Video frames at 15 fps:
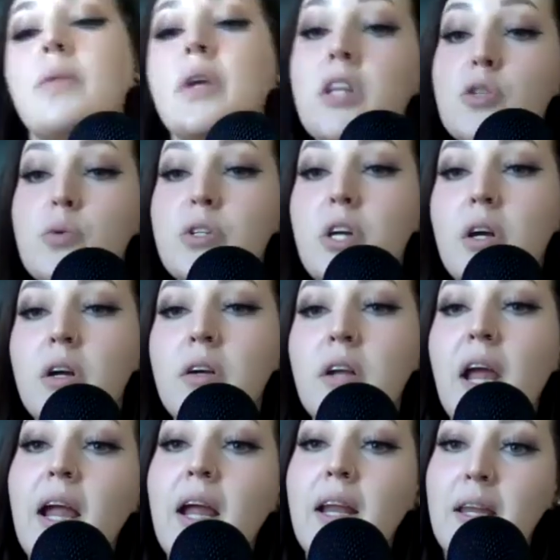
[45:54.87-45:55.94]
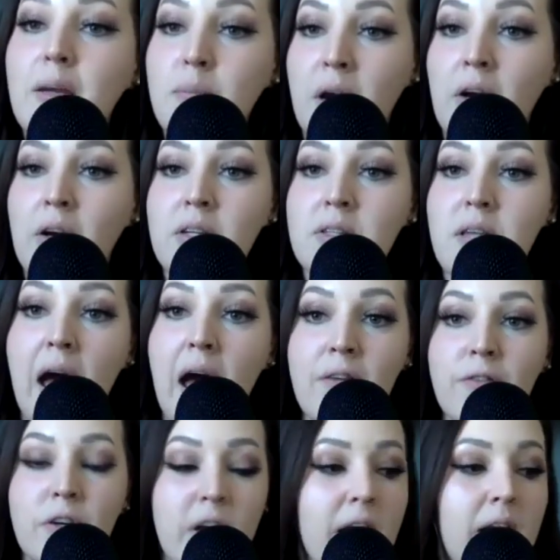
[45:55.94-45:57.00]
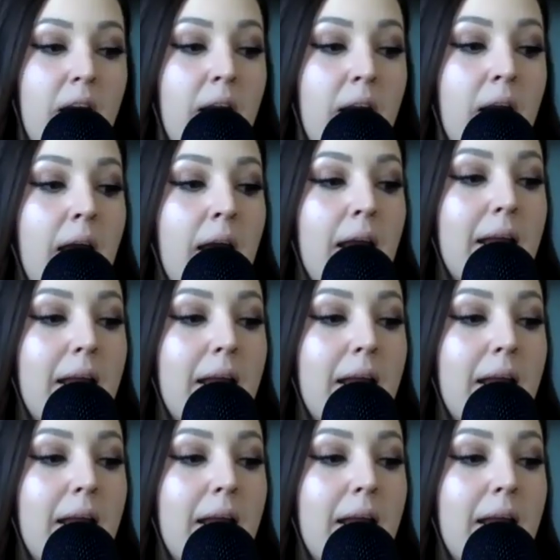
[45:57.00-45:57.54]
he does return and he marries Aphrodite,